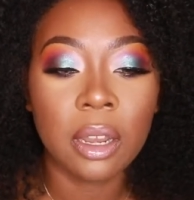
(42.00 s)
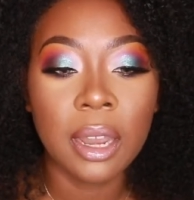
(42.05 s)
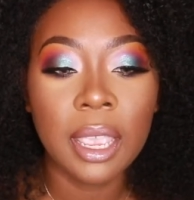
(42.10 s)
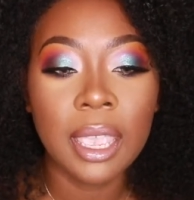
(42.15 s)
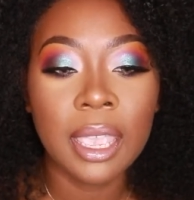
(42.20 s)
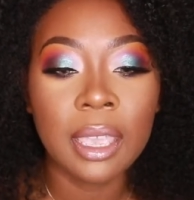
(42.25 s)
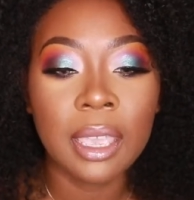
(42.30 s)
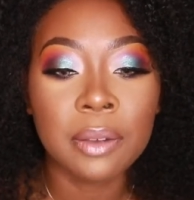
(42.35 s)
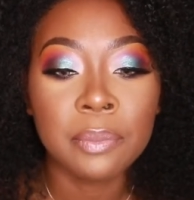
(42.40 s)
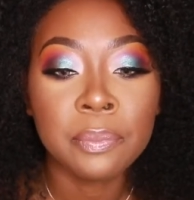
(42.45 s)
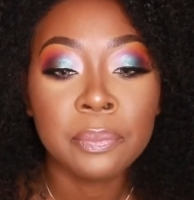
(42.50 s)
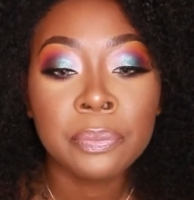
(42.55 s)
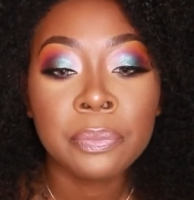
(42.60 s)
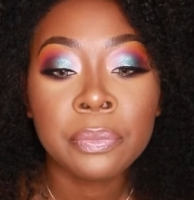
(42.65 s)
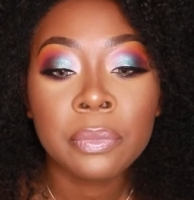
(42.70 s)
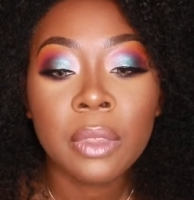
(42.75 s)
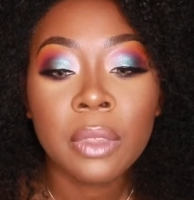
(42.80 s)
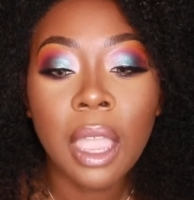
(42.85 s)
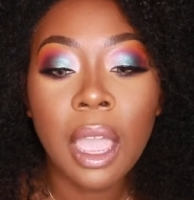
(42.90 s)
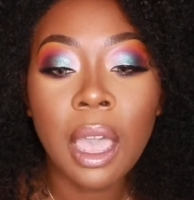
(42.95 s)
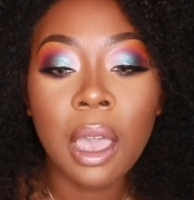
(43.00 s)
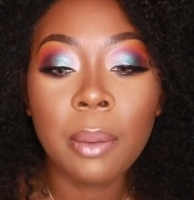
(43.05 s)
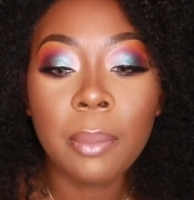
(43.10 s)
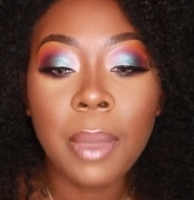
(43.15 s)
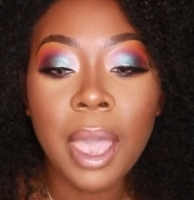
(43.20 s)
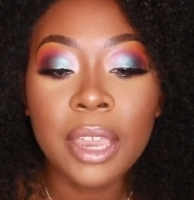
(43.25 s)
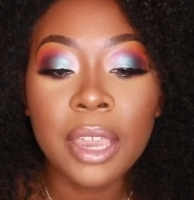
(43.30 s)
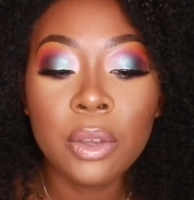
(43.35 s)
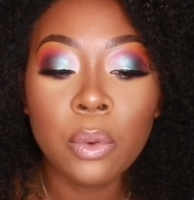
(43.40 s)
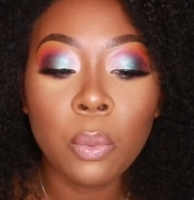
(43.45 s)
and
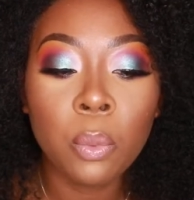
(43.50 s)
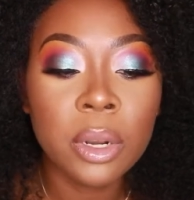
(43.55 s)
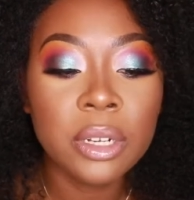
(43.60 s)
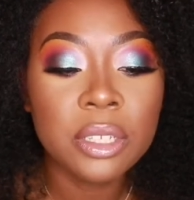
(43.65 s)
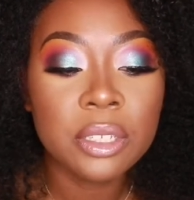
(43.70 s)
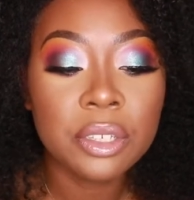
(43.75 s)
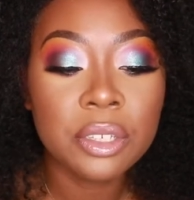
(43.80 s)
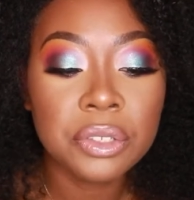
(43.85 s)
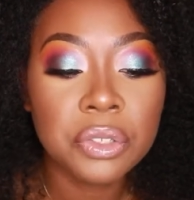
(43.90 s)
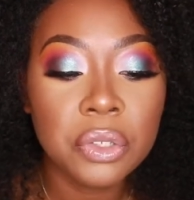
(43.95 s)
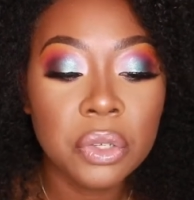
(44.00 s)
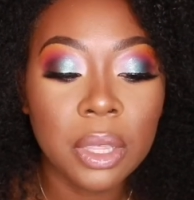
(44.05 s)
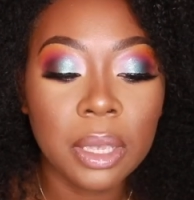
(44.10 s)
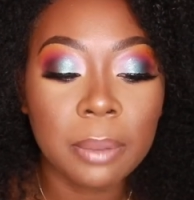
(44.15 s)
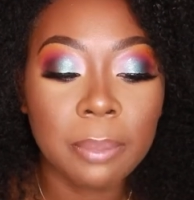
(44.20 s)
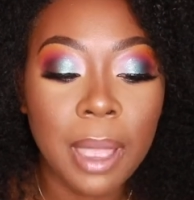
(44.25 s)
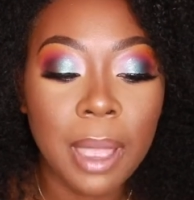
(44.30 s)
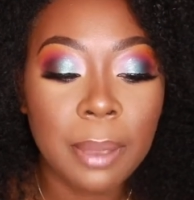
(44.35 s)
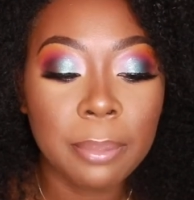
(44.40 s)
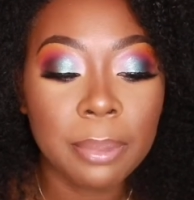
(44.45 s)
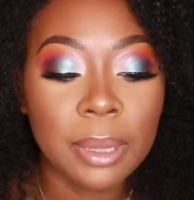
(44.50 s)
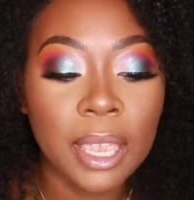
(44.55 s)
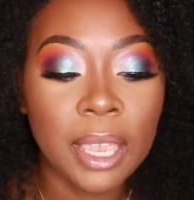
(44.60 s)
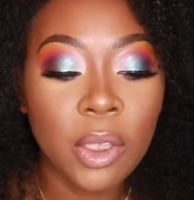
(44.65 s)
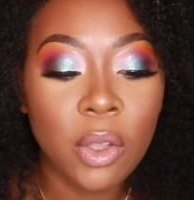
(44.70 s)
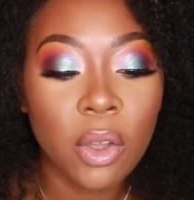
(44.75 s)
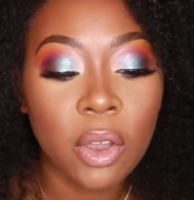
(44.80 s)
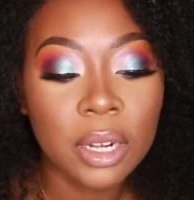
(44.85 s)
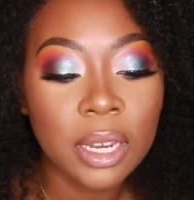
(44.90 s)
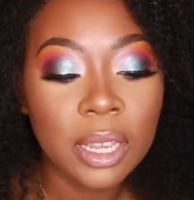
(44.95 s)
I wanted to just do like my play
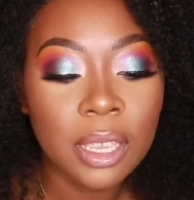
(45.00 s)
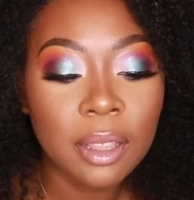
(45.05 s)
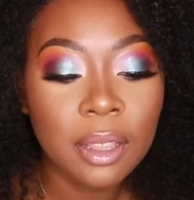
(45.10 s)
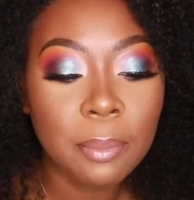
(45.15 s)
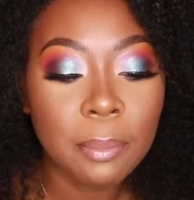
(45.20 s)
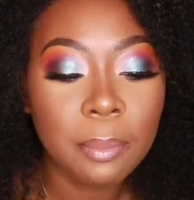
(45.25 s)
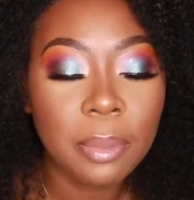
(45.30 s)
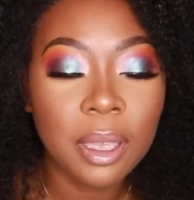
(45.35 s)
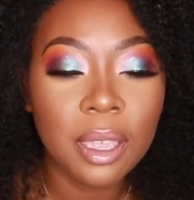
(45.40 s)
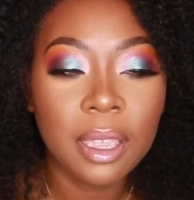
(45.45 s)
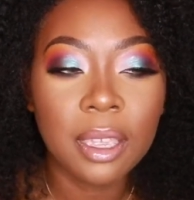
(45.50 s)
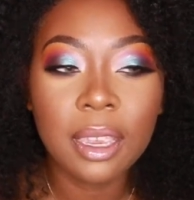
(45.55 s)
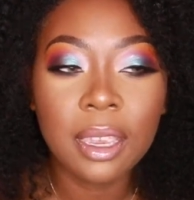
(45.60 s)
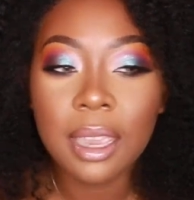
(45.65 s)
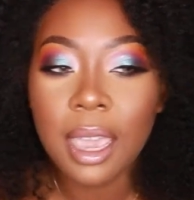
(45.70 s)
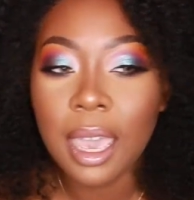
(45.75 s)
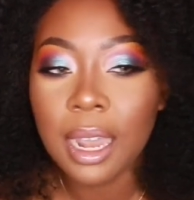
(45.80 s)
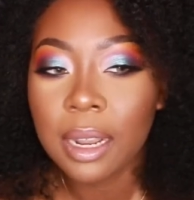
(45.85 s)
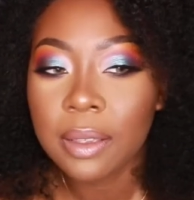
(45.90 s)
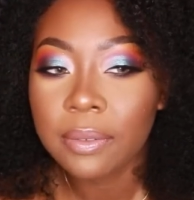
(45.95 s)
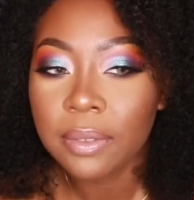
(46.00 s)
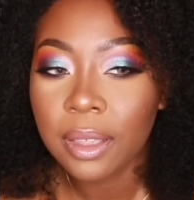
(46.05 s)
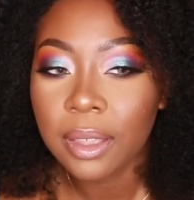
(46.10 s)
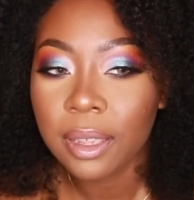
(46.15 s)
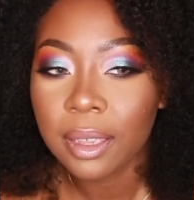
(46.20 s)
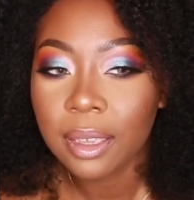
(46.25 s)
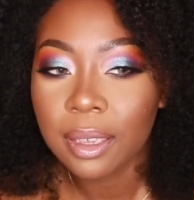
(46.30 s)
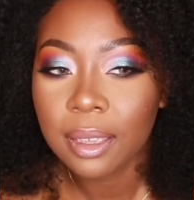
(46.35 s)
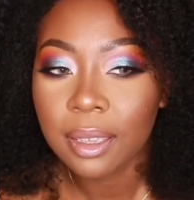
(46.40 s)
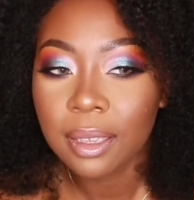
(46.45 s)
on it, but it kind of
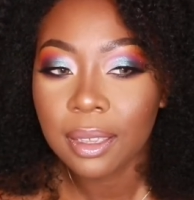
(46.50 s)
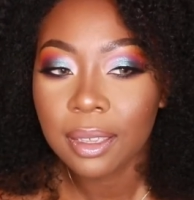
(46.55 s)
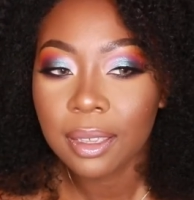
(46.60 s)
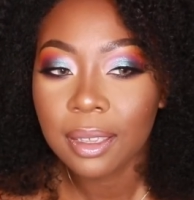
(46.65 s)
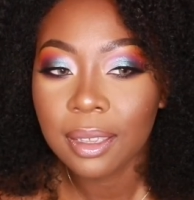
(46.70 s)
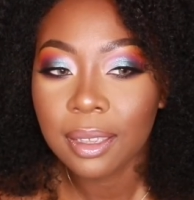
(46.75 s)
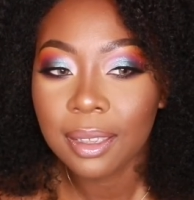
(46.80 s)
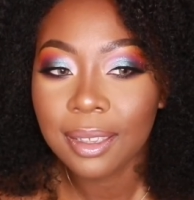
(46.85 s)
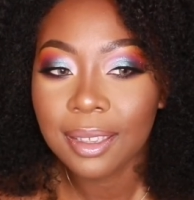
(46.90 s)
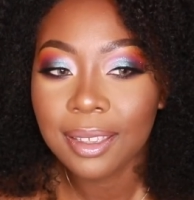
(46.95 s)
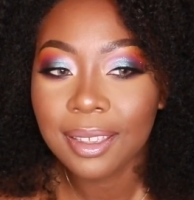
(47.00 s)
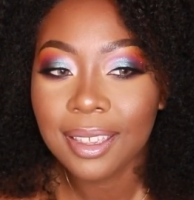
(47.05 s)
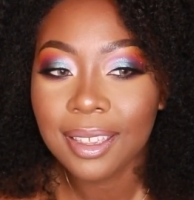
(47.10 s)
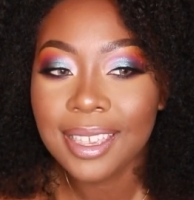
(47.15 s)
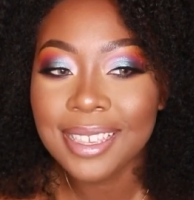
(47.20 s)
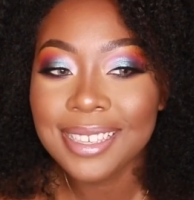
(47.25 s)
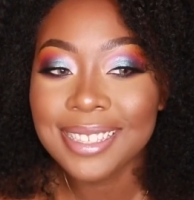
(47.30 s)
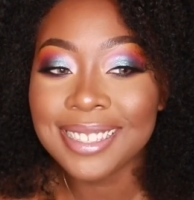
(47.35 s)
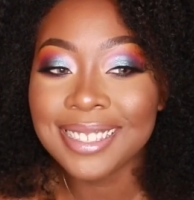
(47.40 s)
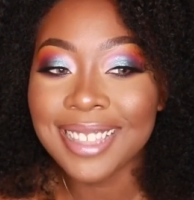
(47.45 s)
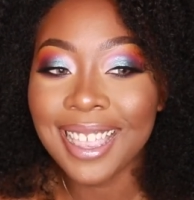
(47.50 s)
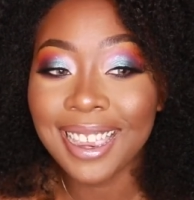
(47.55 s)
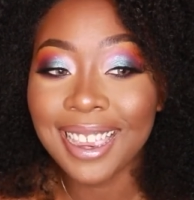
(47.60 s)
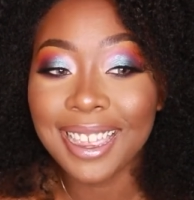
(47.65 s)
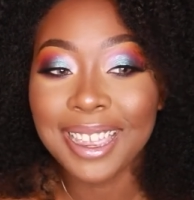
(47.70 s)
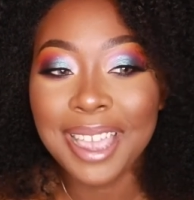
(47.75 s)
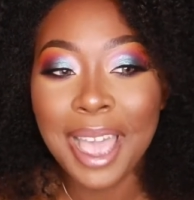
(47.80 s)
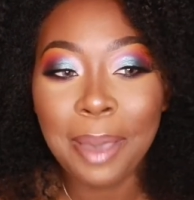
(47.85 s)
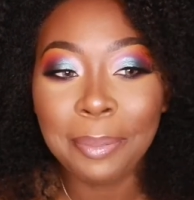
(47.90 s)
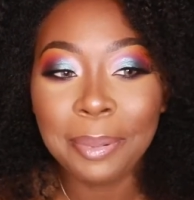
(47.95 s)
like is like a
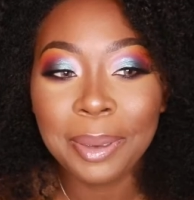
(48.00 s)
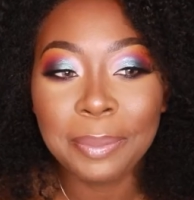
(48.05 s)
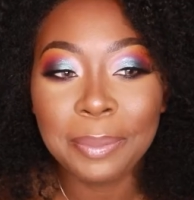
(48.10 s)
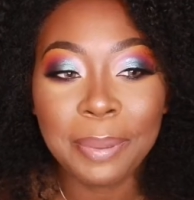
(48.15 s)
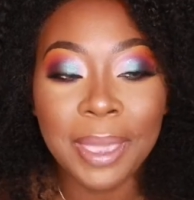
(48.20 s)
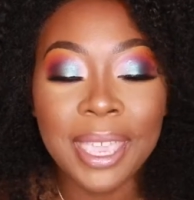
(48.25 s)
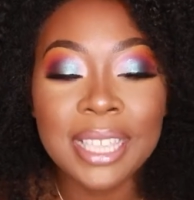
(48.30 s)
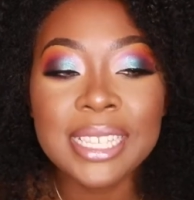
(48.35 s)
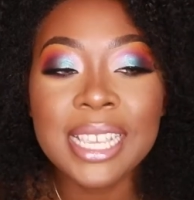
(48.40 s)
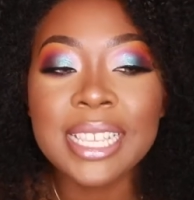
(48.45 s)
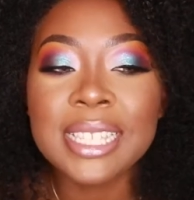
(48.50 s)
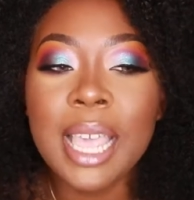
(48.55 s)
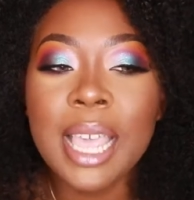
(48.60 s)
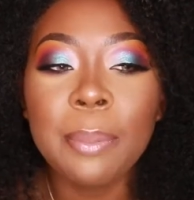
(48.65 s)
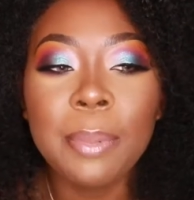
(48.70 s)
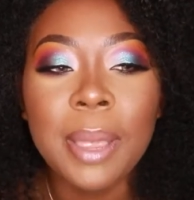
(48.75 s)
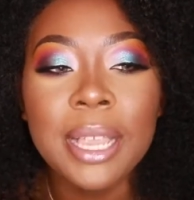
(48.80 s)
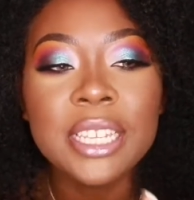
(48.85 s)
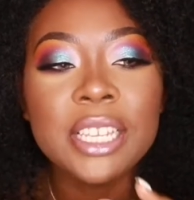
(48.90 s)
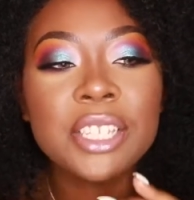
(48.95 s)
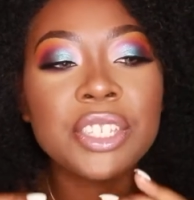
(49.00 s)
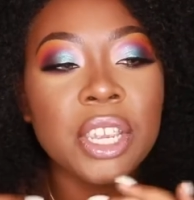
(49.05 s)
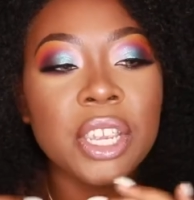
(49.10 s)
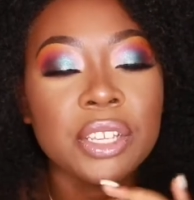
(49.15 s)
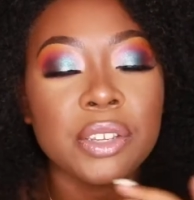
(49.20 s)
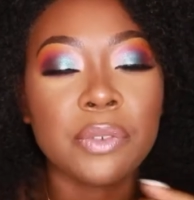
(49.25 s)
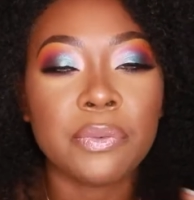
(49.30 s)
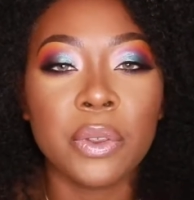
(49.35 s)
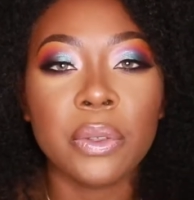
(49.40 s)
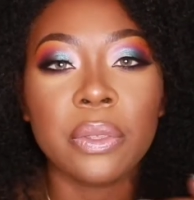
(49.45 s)
copy and paste, except I did change a
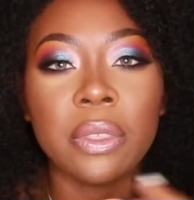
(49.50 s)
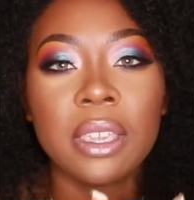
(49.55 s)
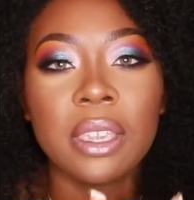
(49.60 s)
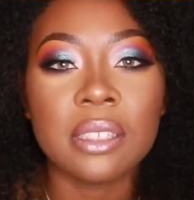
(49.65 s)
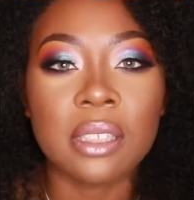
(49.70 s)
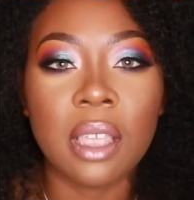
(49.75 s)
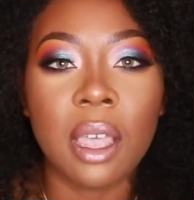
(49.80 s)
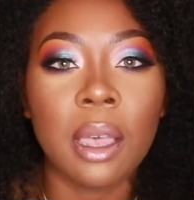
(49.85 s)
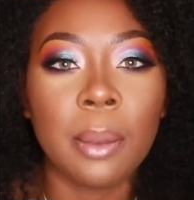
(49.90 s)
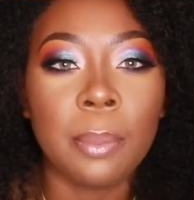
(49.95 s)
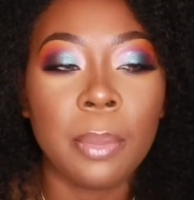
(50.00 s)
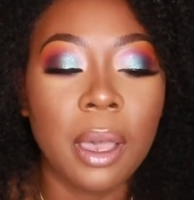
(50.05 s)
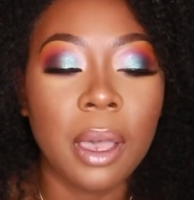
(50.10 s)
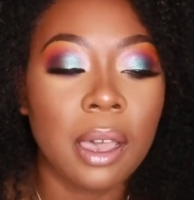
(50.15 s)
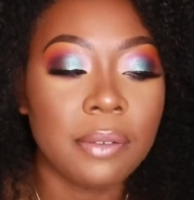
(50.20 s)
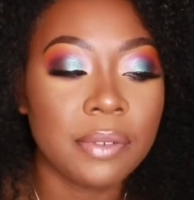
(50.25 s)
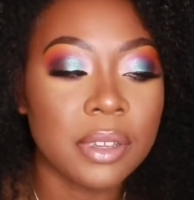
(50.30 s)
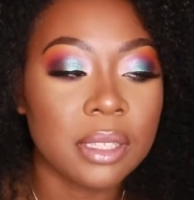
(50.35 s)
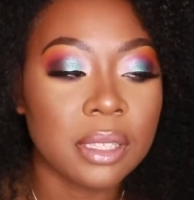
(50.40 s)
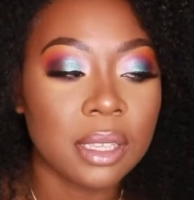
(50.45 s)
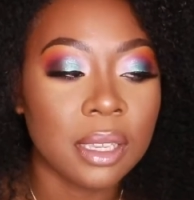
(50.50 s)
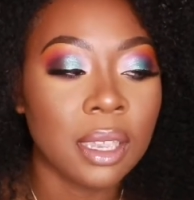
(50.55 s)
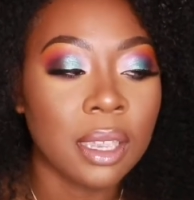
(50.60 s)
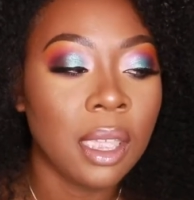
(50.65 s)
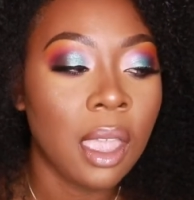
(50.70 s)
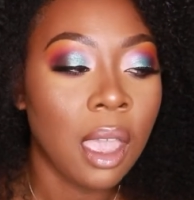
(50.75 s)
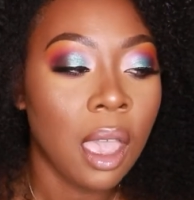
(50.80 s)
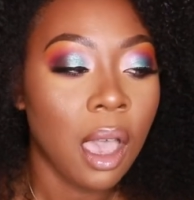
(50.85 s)
few things up, obviously.